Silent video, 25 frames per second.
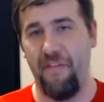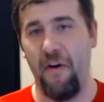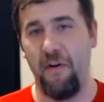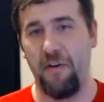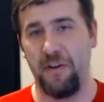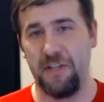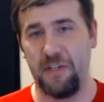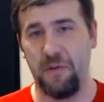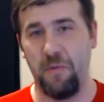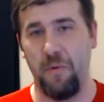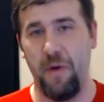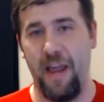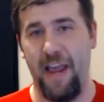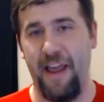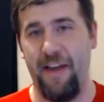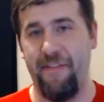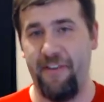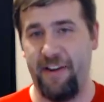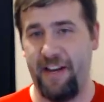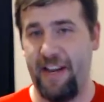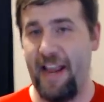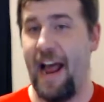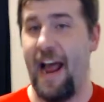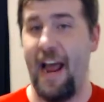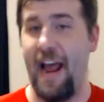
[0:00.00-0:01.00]
focus away of
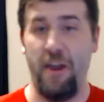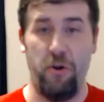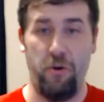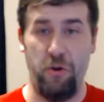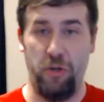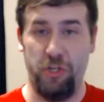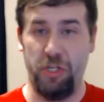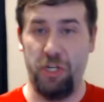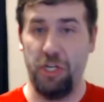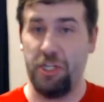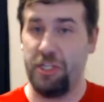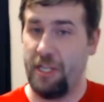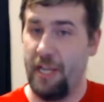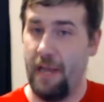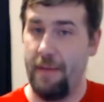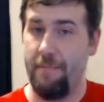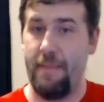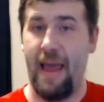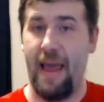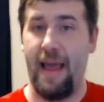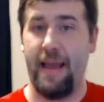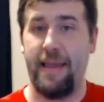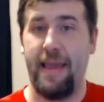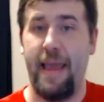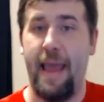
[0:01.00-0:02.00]
a guy who had just come
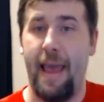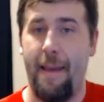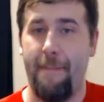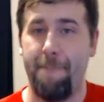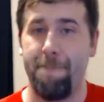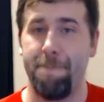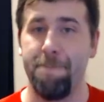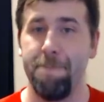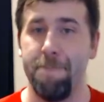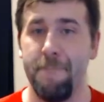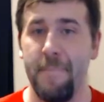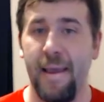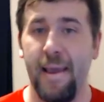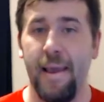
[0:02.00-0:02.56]
back in